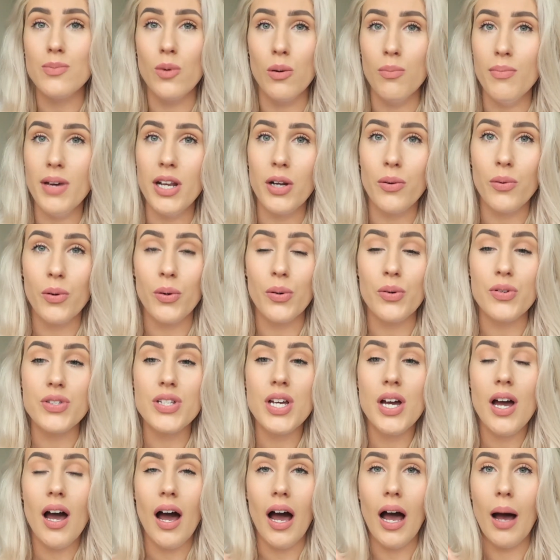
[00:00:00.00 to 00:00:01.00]
more minerals
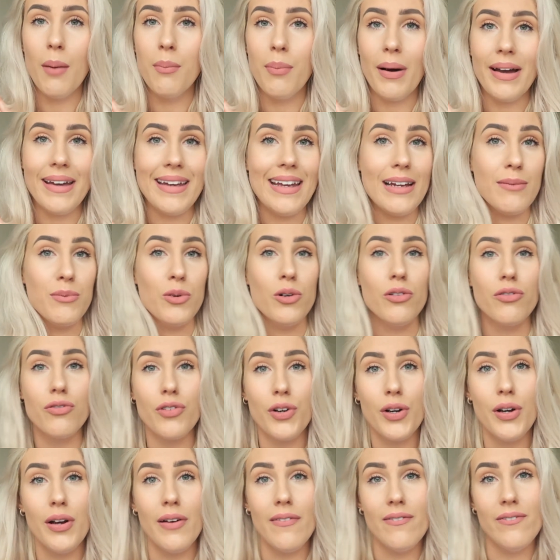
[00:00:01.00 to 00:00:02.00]
by eating more
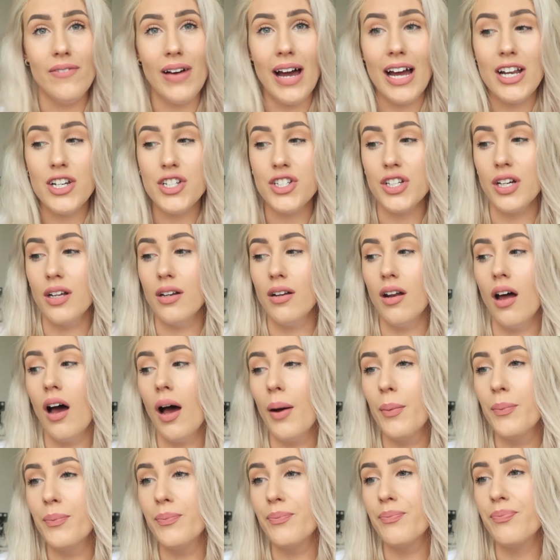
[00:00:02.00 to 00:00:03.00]
fruit and veg
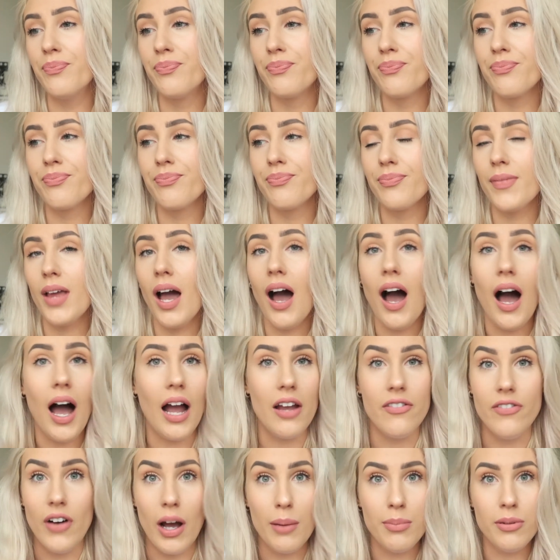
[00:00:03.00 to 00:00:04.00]
and
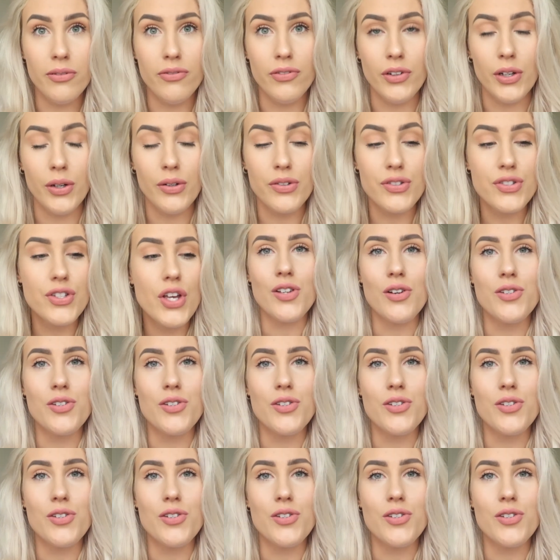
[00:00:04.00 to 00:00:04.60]
high fibre foods.